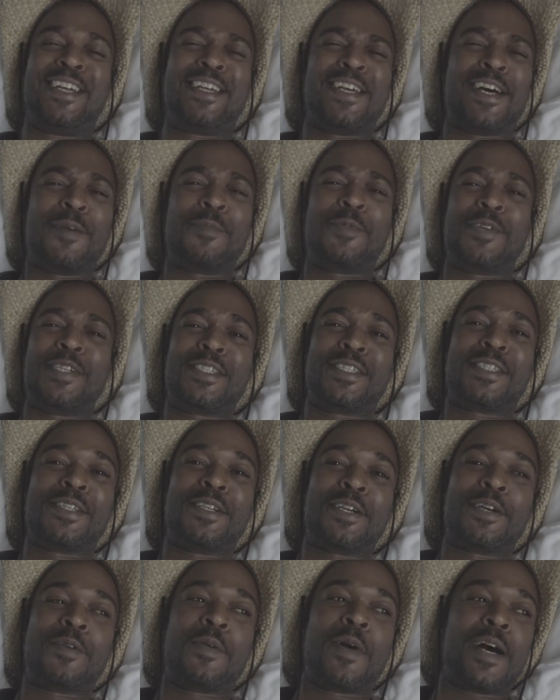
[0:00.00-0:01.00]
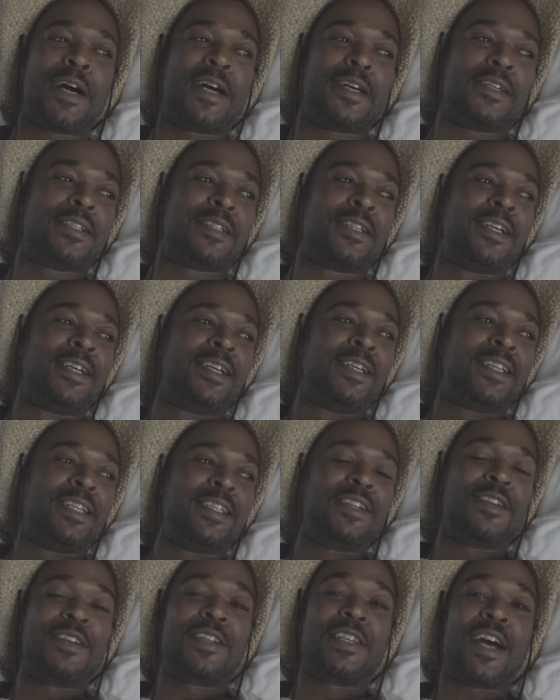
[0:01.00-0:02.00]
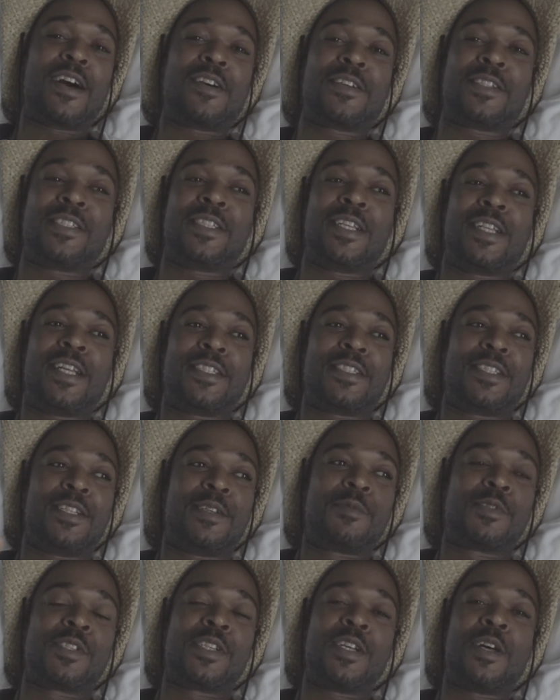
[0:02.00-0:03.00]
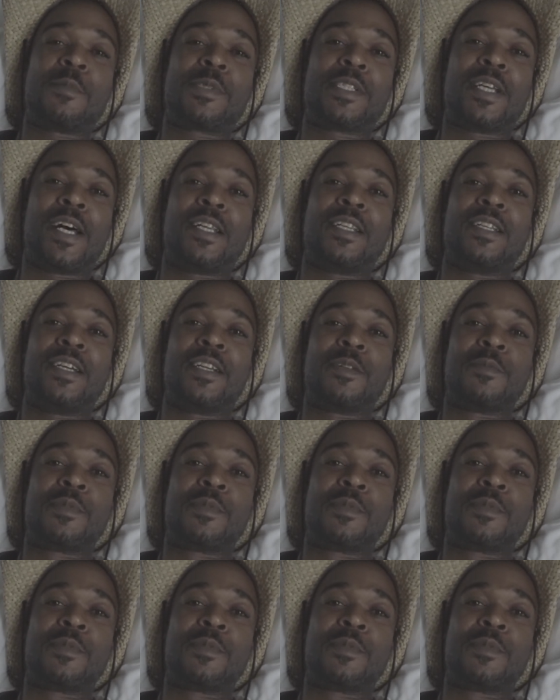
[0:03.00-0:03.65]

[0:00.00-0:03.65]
Y'all preach it to the choir. You know, y'all can say that to them chumps out there,